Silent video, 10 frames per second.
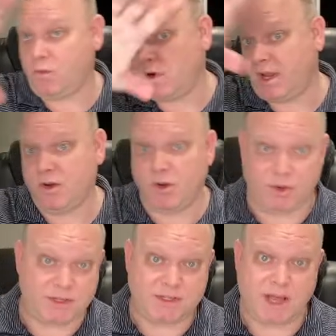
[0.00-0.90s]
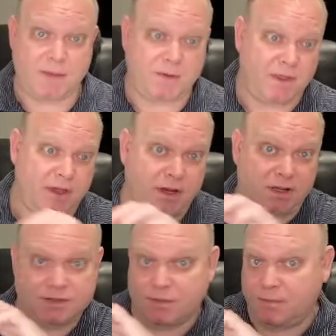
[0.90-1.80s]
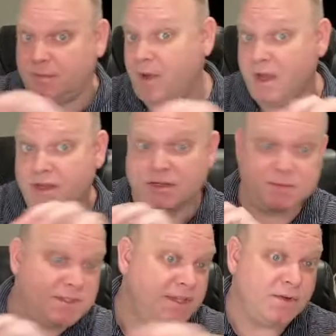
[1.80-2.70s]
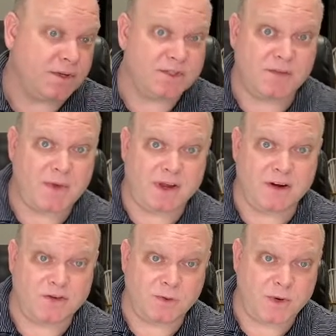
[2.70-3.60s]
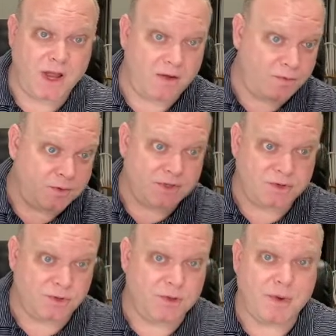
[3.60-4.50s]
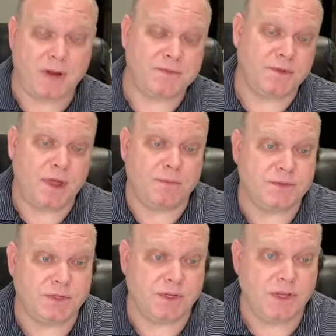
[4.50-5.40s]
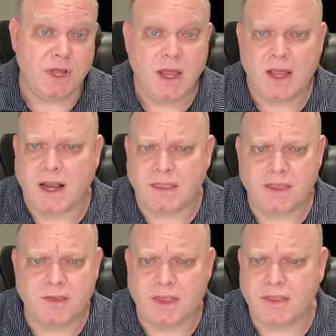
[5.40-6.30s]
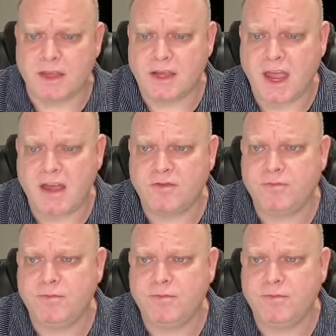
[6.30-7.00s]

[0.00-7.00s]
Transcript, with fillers: and what I know at the top, and then some some secrets that my character would have was toward the bottom. So that was good. And I think they they have.